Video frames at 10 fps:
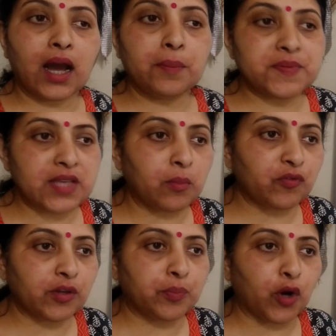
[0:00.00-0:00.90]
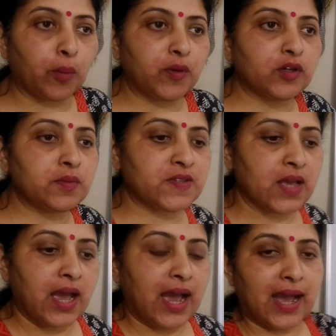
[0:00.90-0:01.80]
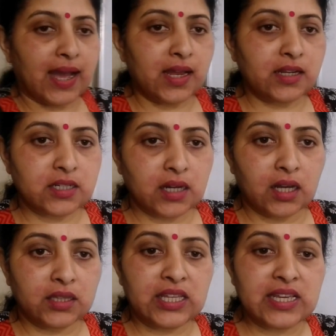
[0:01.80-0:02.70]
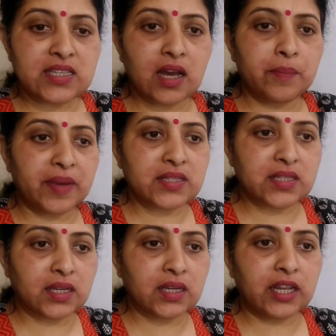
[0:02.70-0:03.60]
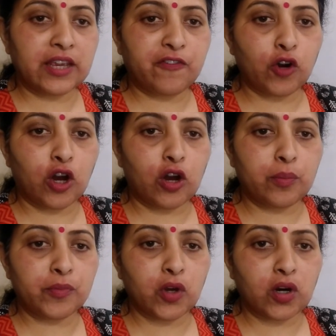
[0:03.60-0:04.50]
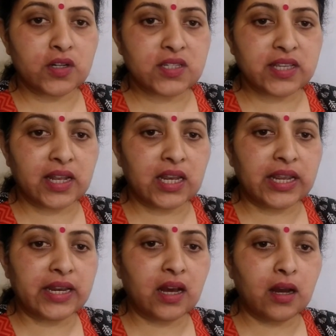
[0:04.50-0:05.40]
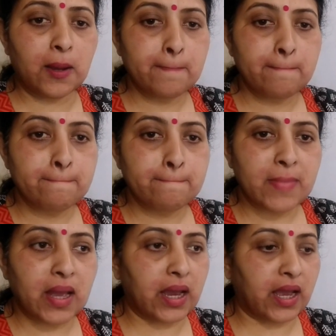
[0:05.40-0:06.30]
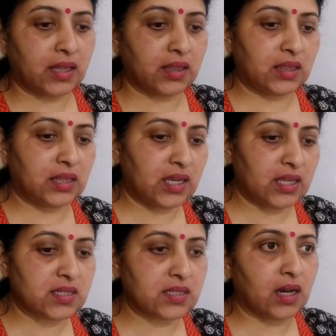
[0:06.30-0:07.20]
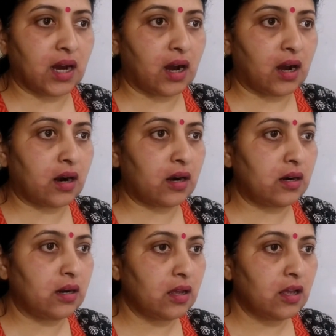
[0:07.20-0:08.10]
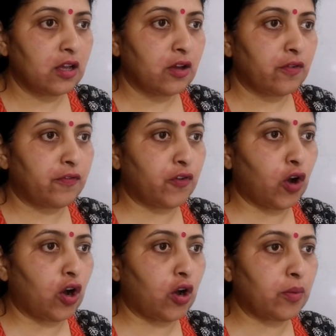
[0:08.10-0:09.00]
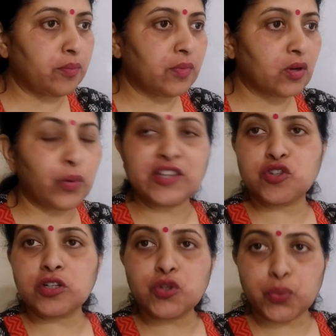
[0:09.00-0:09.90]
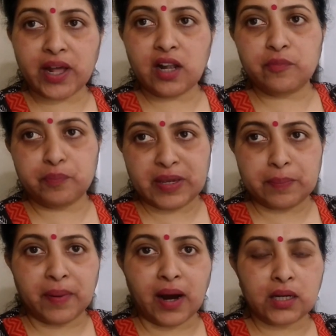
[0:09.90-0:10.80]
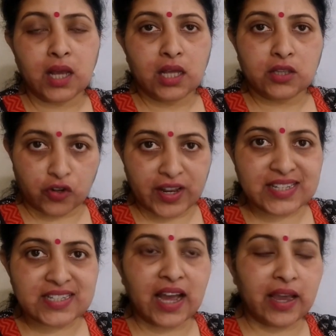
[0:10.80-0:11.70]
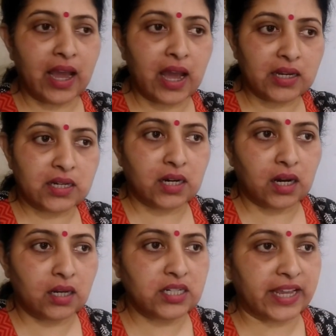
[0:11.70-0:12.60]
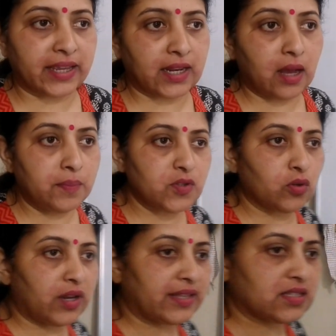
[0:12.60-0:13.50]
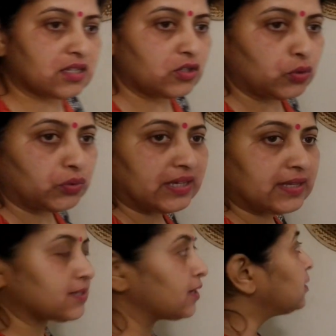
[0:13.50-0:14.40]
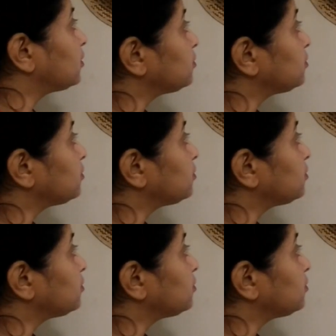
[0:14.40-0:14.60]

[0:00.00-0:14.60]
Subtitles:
Up some of the problems, and these are basically from your Selena, and these are from question 12 B part. The rest I had taken up, so let's do these.